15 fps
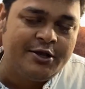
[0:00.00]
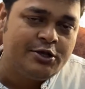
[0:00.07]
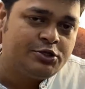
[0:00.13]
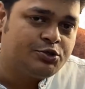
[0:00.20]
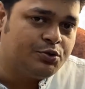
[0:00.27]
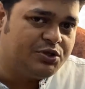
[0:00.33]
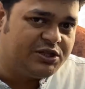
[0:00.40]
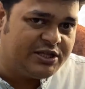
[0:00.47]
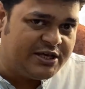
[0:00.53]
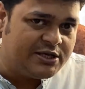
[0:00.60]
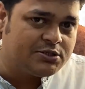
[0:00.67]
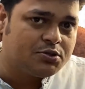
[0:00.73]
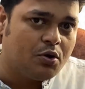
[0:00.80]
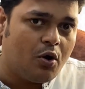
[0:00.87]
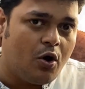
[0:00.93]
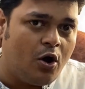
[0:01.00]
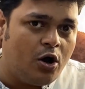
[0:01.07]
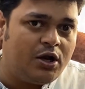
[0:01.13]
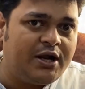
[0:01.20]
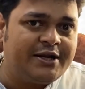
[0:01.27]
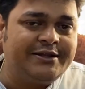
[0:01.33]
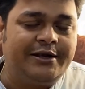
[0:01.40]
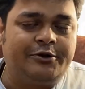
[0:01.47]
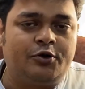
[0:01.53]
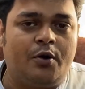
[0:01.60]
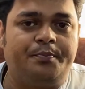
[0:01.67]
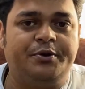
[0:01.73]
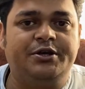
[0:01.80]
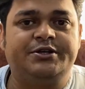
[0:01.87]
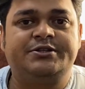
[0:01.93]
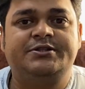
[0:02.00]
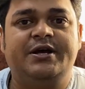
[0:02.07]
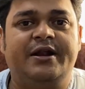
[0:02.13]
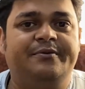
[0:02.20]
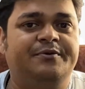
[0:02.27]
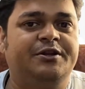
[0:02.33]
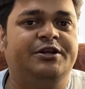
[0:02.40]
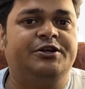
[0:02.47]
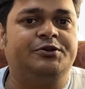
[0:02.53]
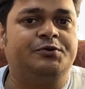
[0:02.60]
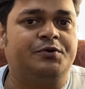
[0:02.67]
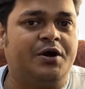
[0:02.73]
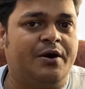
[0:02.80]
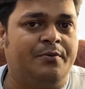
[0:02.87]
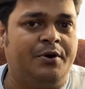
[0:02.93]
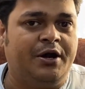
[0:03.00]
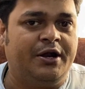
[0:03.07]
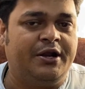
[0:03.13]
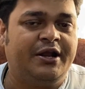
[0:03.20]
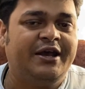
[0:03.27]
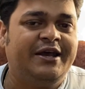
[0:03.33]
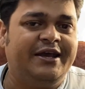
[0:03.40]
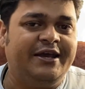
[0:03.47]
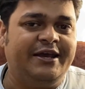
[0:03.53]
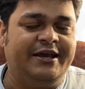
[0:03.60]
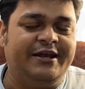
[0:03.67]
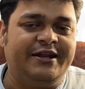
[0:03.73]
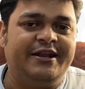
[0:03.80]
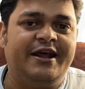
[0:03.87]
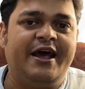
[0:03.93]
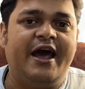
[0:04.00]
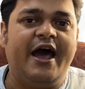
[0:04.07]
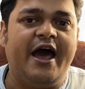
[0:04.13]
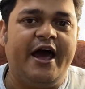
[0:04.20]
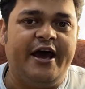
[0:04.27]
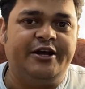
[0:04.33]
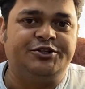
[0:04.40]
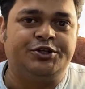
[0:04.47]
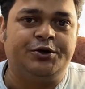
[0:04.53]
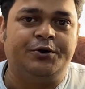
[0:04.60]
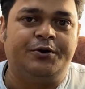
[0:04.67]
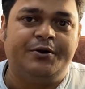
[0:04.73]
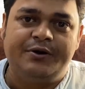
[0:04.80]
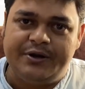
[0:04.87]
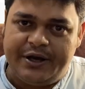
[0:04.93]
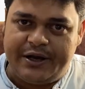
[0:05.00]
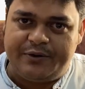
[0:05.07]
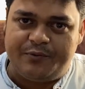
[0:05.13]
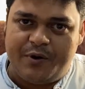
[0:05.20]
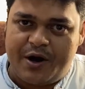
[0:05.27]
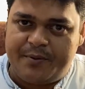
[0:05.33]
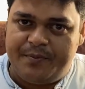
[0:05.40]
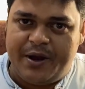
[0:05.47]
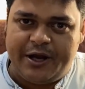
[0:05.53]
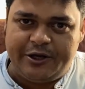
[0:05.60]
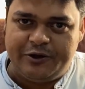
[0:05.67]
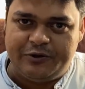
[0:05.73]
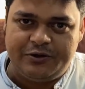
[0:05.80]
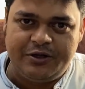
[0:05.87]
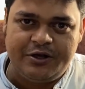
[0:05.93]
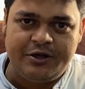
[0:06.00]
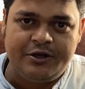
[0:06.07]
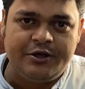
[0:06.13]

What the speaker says: So these all are the topics that we need to cover in Azure network module.